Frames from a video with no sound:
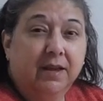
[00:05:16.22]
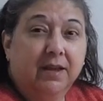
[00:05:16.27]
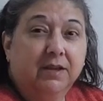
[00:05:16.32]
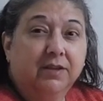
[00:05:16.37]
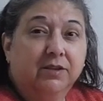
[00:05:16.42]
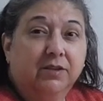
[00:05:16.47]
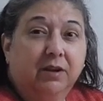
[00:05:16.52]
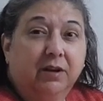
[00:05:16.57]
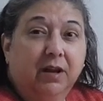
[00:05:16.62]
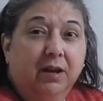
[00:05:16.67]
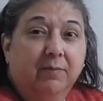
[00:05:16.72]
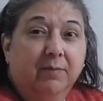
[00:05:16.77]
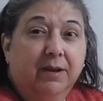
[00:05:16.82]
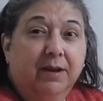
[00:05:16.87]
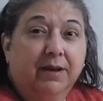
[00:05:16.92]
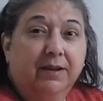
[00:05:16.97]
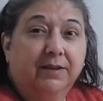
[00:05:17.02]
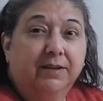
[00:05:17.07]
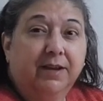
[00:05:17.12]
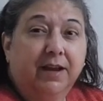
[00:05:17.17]
So like
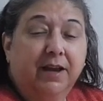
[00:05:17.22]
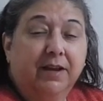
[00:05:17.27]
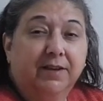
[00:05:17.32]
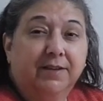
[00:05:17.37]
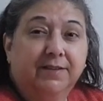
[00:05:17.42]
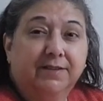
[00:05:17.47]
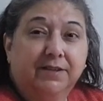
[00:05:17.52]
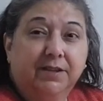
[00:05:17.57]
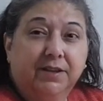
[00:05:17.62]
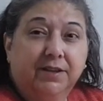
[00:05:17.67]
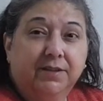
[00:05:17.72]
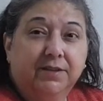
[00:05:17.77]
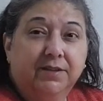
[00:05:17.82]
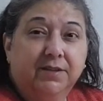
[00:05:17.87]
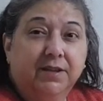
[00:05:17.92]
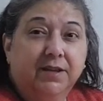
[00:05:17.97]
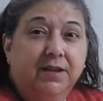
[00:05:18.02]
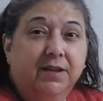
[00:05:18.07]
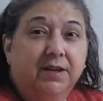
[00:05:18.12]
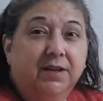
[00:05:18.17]
my Italian
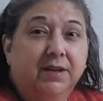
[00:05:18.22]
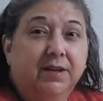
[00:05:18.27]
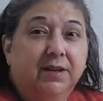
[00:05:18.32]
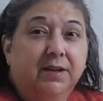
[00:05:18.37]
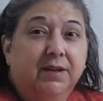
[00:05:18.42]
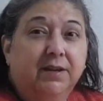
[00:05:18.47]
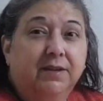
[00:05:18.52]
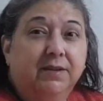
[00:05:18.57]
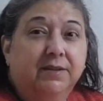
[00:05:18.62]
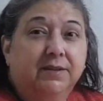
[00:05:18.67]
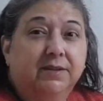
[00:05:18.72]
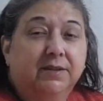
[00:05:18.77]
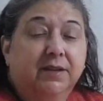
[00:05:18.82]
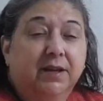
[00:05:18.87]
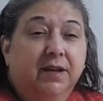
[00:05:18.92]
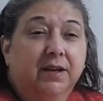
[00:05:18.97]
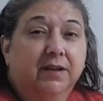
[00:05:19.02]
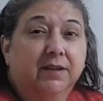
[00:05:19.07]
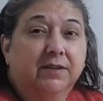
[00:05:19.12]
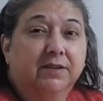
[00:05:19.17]
seasonings,
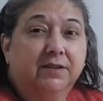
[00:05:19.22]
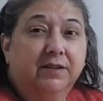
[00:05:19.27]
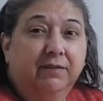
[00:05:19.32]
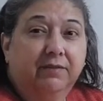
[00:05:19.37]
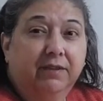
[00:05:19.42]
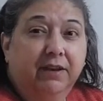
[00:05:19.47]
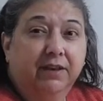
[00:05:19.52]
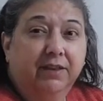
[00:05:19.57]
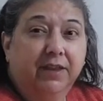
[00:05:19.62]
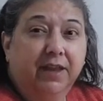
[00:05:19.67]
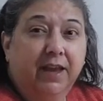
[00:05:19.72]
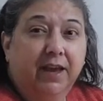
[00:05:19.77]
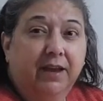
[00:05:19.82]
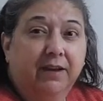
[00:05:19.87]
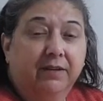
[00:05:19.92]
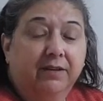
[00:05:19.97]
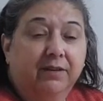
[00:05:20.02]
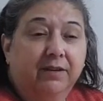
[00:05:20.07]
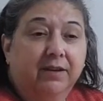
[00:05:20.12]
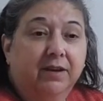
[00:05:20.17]
stuff like
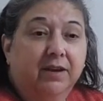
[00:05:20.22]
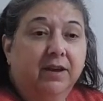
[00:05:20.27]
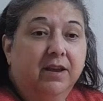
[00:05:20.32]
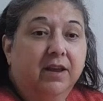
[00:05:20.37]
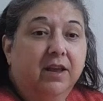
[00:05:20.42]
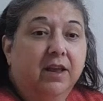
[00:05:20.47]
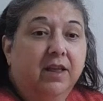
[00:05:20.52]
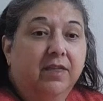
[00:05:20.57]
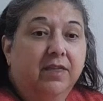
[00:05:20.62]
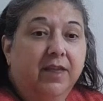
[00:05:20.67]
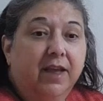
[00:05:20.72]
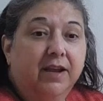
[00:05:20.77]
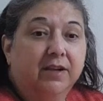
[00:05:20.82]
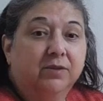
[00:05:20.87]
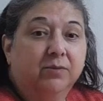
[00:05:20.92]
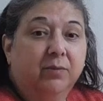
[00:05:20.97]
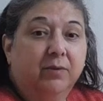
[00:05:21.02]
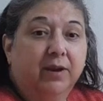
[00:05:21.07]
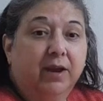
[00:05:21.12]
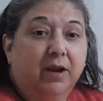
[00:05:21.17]
that.
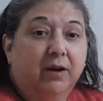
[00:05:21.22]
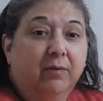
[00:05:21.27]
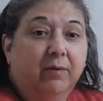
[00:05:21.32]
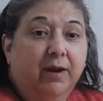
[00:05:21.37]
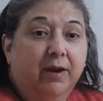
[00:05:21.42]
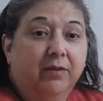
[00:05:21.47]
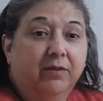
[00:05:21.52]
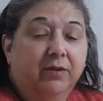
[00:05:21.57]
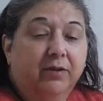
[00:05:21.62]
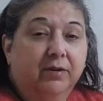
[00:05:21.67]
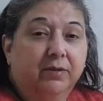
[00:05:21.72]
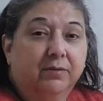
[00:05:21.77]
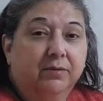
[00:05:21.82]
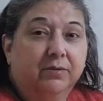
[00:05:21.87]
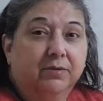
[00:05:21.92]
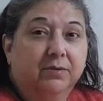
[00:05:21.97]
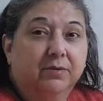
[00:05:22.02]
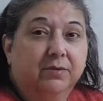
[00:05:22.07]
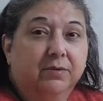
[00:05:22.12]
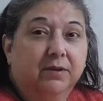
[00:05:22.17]
That's when I grind
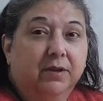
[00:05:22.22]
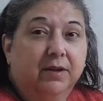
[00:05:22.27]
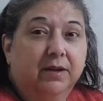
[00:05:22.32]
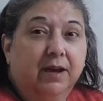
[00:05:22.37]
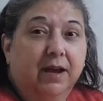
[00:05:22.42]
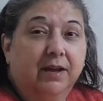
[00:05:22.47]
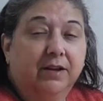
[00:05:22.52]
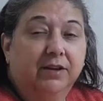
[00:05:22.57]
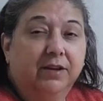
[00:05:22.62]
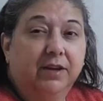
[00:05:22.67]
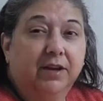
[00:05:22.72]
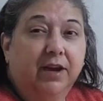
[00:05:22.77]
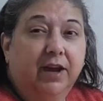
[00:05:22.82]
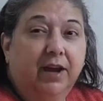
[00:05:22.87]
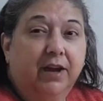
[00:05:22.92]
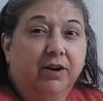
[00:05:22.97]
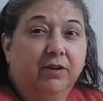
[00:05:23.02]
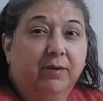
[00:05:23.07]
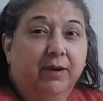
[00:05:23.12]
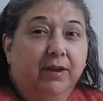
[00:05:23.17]
those. I
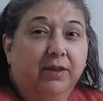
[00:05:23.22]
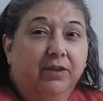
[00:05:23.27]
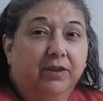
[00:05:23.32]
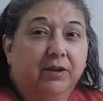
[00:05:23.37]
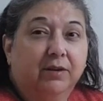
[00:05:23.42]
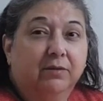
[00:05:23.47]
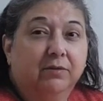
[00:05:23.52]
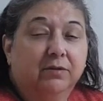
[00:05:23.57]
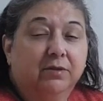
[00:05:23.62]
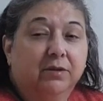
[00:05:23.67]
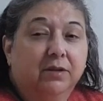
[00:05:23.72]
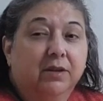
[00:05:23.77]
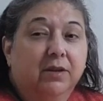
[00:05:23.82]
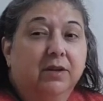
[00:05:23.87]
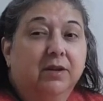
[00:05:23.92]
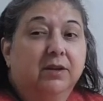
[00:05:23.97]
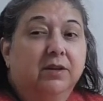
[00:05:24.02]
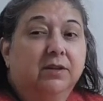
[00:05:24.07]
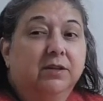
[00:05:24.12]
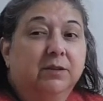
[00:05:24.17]
dehydrate those
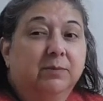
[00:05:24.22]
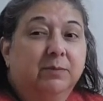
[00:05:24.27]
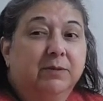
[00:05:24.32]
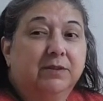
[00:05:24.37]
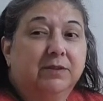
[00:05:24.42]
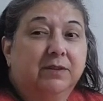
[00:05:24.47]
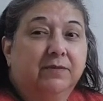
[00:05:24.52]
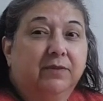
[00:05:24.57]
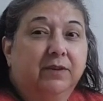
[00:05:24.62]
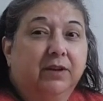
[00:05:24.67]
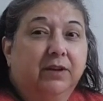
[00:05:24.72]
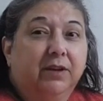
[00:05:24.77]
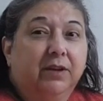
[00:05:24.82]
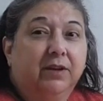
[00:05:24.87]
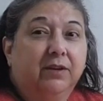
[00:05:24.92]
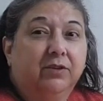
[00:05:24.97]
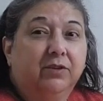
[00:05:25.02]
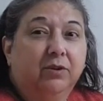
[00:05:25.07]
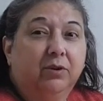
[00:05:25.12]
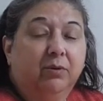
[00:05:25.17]

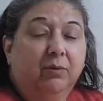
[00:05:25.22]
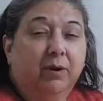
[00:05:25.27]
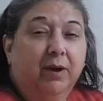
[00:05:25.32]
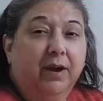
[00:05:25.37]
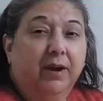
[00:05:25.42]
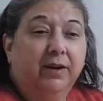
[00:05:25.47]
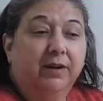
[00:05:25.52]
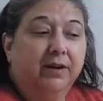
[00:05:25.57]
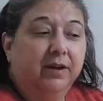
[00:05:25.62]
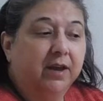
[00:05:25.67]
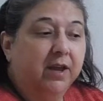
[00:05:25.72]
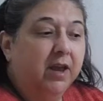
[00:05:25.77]
specifically to grind.